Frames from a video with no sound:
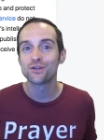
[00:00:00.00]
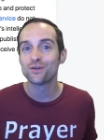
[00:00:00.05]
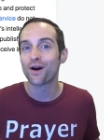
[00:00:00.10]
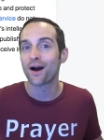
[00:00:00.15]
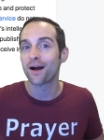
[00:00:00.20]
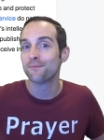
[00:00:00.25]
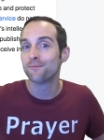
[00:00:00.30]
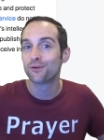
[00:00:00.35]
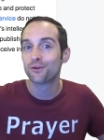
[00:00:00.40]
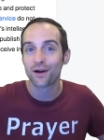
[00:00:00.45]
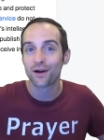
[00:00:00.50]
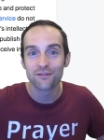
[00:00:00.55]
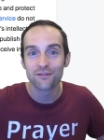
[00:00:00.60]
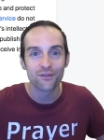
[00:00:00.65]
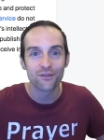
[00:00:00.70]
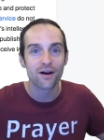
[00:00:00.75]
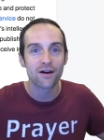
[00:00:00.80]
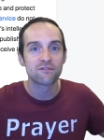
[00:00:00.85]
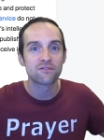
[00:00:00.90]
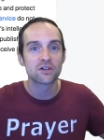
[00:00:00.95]
I'm grateful
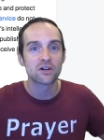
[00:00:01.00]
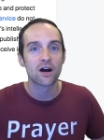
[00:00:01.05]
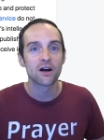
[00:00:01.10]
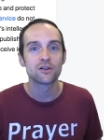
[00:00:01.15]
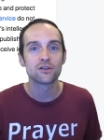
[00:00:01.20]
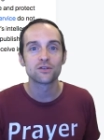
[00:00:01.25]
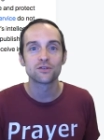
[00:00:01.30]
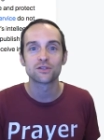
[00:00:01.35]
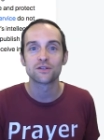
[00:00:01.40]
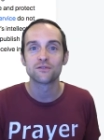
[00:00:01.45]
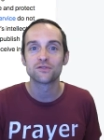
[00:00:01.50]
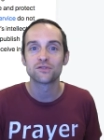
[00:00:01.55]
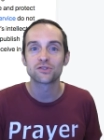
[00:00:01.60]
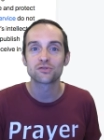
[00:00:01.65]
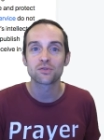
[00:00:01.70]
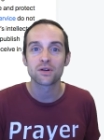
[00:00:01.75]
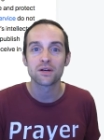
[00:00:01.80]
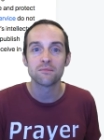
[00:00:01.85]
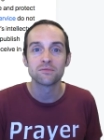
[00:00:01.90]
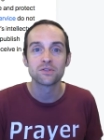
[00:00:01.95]
after hundreds of
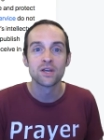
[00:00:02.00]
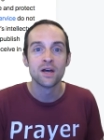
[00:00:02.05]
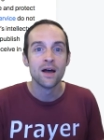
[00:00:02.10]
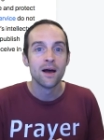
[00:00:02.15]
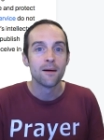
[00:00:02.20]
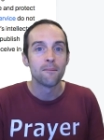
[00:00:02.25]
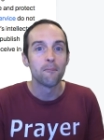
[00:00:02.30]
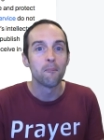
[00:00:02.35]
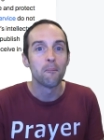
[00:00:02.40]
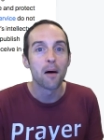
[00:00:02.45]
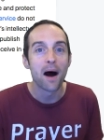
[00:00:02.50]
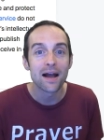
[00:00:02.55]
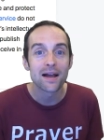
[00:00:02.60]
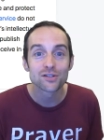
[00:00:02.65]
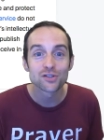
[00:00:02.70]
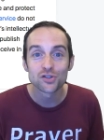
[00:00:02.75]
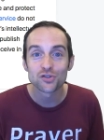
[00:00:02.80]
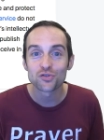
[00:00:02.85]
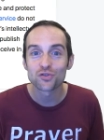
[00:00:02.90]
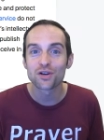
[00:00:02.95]
streams, my
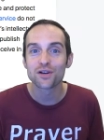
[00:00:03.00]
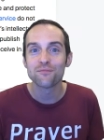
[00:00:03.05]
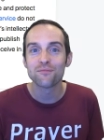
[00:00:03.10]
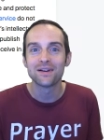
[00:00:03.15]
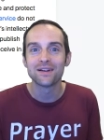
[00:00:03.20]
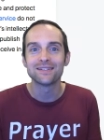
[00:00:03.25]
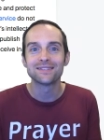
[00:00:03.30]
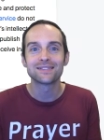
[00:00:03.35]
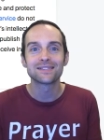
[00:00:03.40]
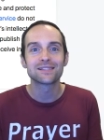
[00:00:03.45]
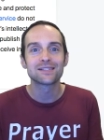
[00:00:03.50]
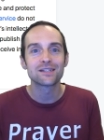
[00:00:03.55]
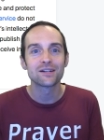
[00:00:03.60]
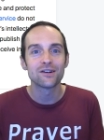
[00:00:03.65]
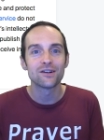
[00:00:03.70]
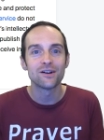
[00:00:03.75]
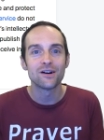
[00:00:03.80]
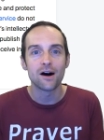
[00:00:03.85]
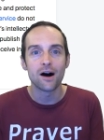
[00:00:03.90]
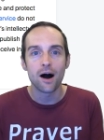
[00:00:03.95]
stream is
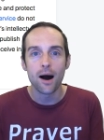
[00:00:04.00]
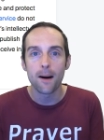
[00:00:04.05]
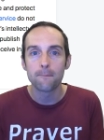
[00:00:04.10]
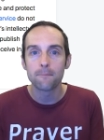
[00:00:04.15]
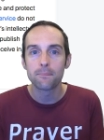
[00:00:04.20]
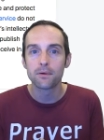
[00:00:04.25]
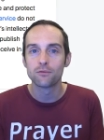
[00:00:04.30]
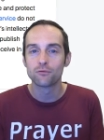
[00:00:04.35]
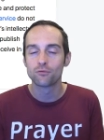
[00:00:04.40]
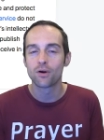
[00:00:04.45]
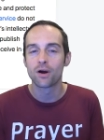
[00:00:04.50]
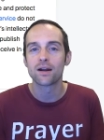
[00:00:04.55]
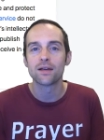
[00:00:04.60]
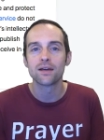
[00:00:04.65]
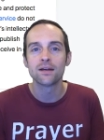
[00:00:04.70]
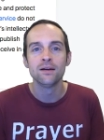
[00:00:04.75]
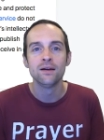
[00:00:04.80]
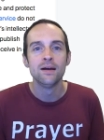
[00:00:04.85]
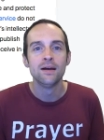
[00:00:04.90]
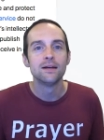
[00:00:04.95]
still up and running.